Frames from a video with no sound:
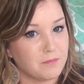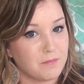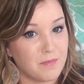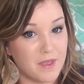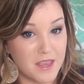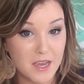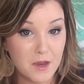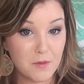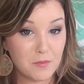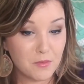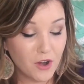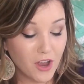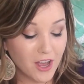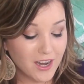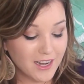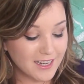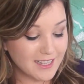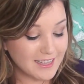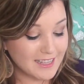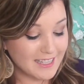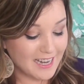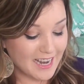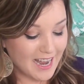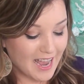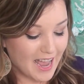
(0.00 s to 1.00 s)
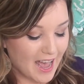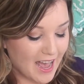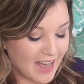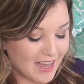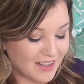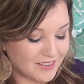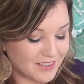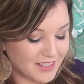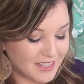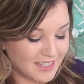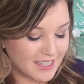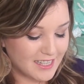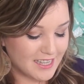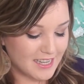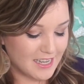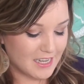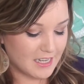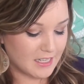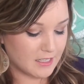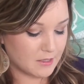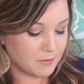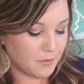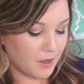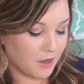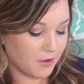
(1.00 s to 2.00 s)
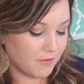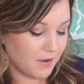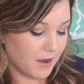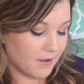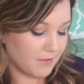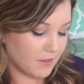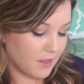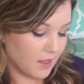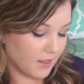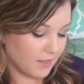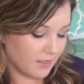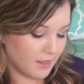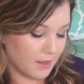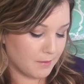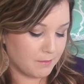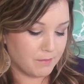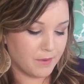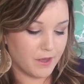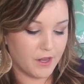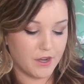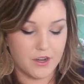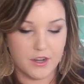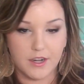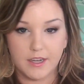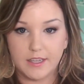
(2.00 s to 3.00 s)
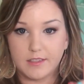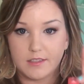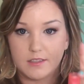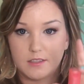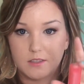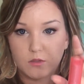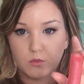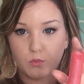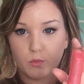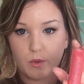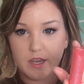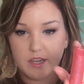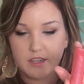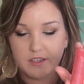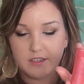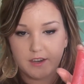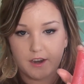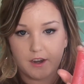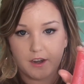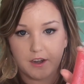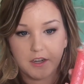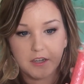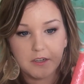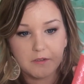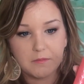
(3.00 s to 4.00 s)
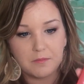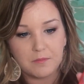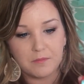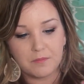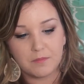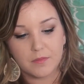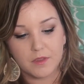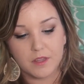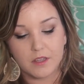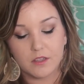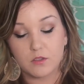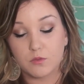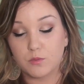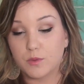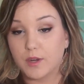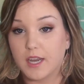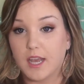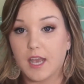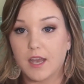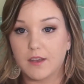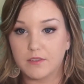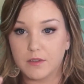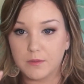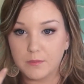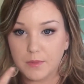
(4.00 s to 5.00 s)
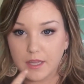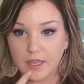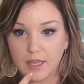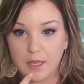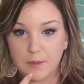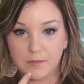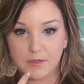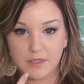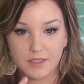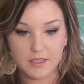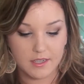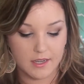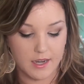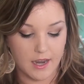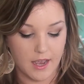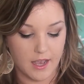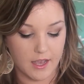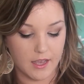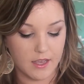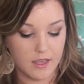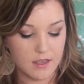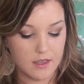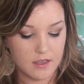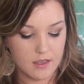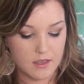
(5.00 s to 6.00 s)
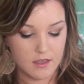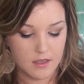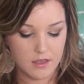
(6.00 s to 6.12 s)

makeup product that I have is my Revlon Lip Butter in Sweet Tart. It's what I have on my lips today.